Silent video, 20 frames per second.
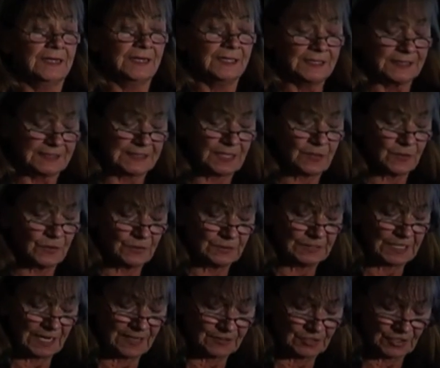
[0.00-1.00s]
So
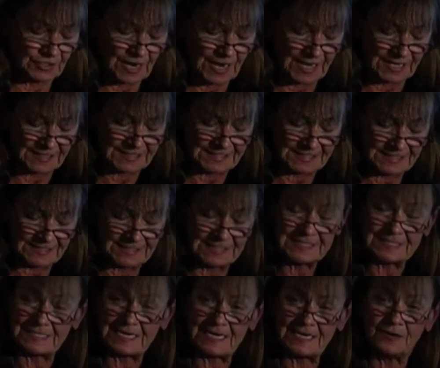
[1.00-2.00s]
Dr. Hodson
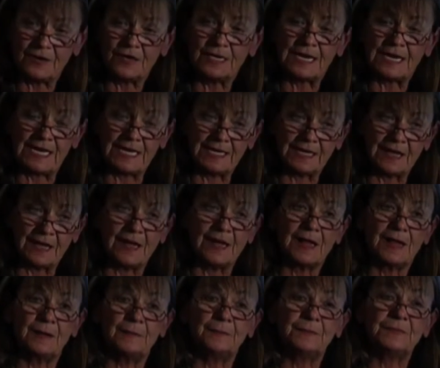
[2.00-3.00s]
stayed on
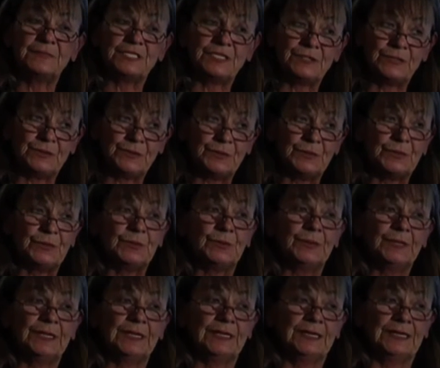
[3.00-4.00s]
ACOM
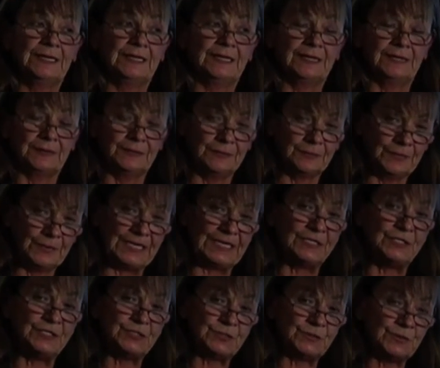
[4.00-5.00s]
to
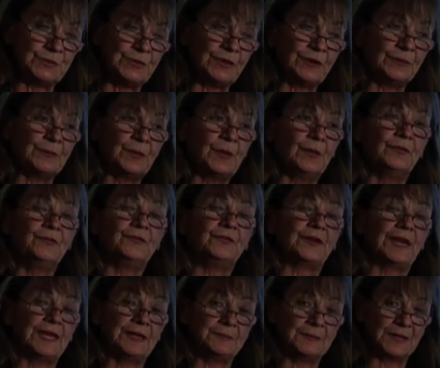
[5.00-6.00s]
redo their mold
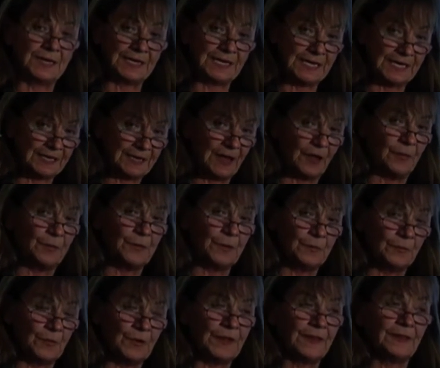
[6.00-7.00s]
statement. He'd help
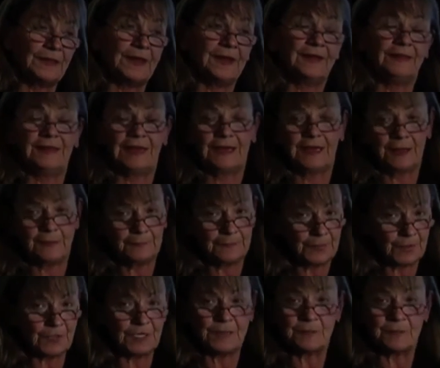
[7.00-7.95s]
them with it, and they kept putting